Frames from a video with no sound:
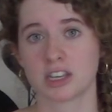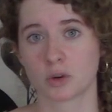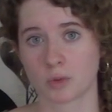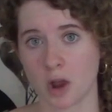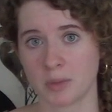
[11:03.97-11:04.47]
the
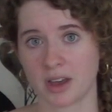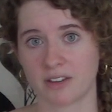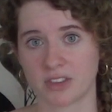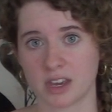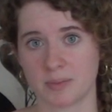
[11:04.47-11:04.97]
aroma
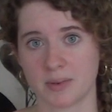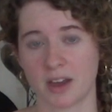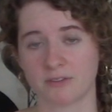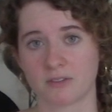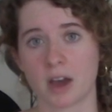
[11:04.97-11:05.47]
of
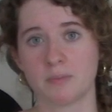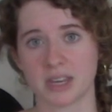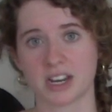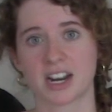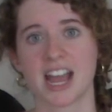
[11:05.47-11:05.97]
a
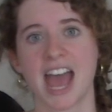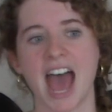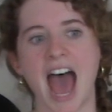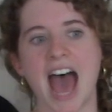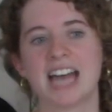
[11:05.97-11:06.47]
beer
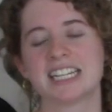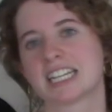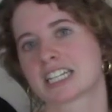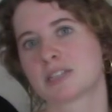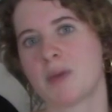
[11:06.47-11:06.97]
and
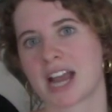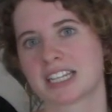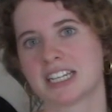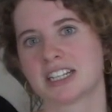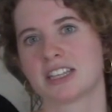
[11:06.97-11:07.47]

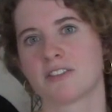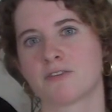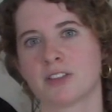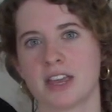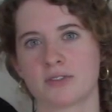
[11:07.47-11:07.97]
expected the
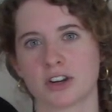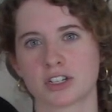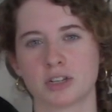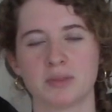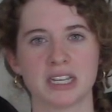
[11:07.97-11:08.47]
flavor
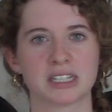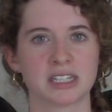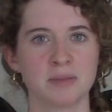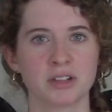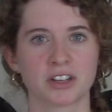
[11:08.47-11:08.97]
to be
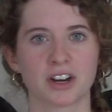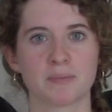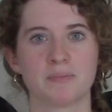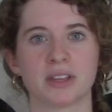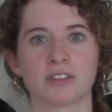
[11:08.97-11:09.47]

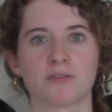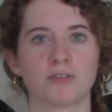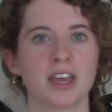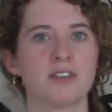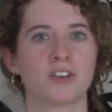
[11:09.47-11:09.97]
similar, but the
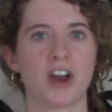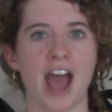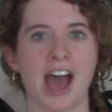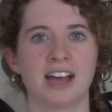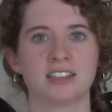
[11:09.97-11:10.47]
flavor
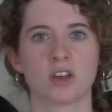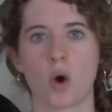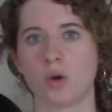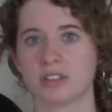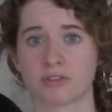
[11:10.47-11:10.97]
adds a
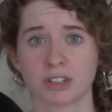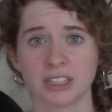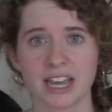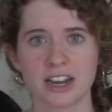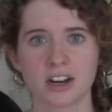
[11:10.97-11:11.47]
whole
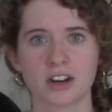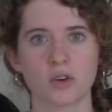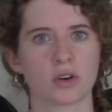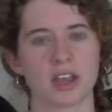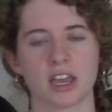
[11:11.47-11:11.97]
different layer,
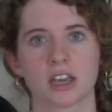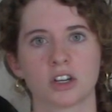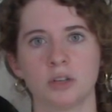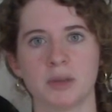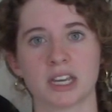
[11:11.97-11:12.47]
or it
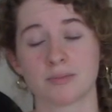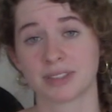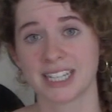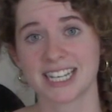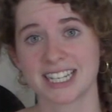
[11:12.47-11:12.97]
could be
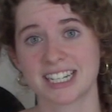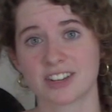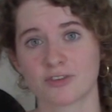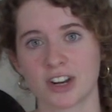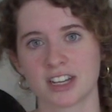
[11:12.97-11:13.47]
completely
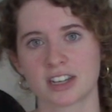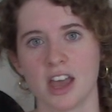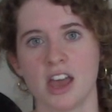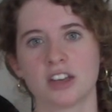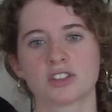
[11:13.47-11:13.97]
different.
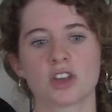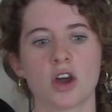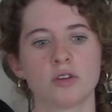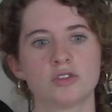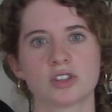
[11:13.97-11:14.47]

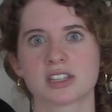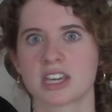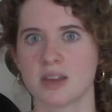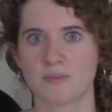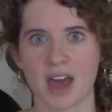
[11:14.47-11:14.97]
So just
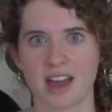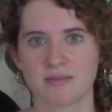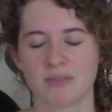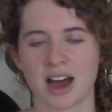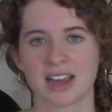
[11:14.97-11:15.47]
keep
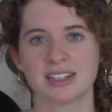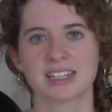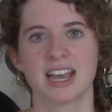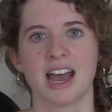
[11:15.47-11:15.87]
that in mind.